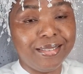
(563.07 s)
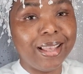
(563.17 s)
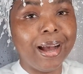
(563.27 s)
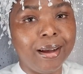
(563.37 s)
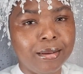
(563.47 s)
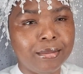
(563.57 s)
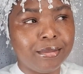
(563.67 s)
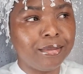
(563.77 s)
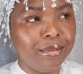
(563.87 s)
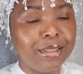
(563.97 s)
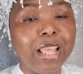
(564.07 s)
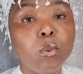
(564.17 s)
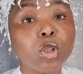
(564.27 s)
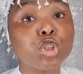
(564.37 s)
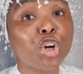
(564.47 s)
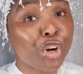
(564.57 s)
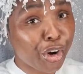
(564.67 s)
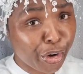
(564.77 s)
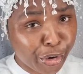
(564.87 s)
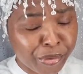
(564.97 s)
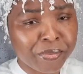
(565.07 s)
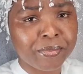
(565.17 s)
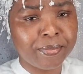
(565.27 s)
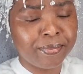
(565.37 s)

yeah, they will turn,